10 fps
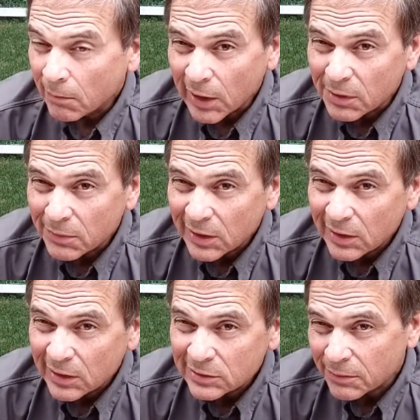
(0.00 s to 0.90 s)
maybe
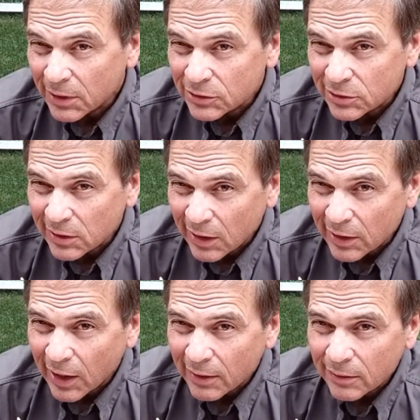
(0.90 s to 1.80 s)
mayonnaise, I'm not sure on
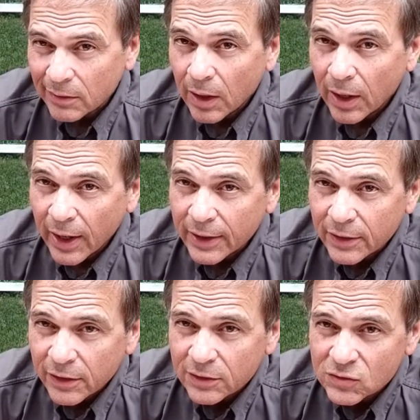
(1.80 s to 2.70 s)
that, and
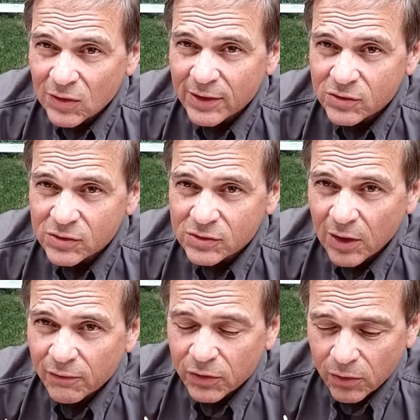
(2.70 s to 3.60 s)
thin slices
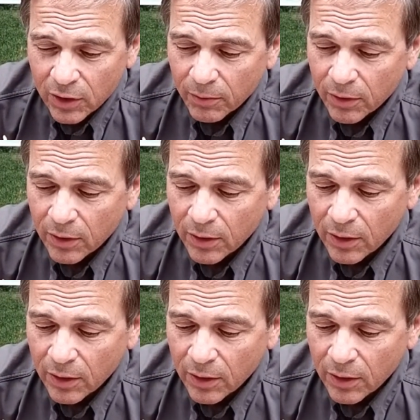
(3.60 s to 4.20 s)
of cucumber.